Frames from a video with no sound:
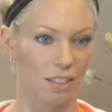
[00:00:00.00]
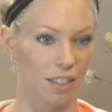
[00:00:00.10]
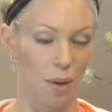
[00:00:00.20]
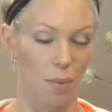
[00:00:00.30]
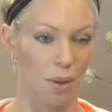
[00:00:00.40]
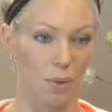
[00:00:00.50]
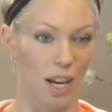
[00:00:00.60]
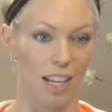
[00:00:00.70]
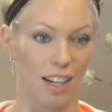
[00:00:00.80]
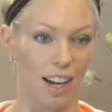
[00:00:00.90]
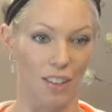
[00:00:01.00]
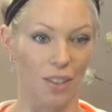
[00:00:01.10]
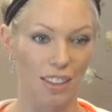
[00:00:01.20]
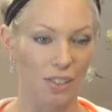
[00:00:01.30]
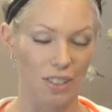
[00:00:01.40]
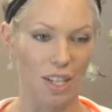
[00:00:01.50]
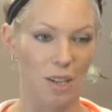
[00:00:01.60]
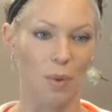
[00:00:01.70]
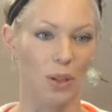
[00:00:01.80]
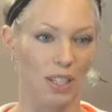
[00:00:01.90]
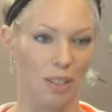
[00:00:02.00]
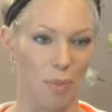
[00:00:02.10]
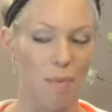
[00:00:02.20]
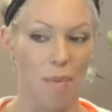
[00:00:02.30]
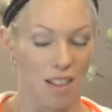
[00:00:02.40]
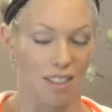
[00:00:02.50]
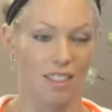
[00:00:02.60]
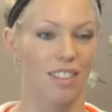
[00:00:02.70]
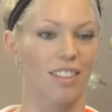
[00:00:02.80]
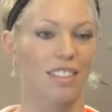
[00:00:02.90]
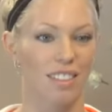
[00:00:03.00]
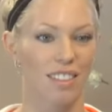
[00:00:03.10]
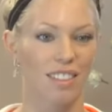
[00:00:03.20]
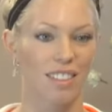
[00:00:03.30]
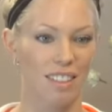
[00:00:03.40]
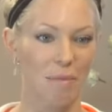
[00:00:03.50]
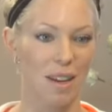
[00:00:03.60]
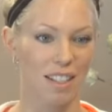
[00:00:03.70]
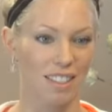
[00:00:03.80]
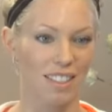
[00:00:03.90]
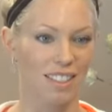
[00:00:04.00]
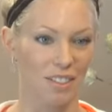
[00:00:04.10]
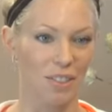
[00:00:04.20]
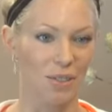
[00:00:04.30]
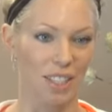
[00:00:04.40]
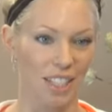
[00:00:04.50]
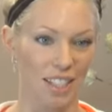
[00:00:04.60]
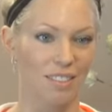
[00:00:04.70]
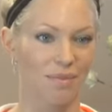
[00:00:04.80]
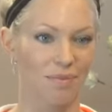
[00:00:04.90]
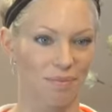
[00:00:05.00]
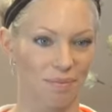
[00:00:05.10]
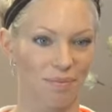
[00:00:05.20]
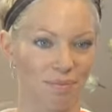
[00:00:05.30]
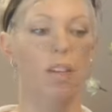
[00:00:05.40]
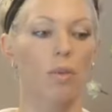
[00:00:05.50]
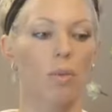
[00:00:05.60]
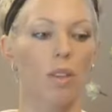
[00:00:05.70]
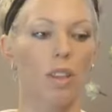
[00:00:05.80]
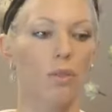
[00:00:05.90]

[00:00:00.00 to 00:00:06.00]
they went away, and I don't get those anymore, and it's been months. Amazing. I feel really good. Within the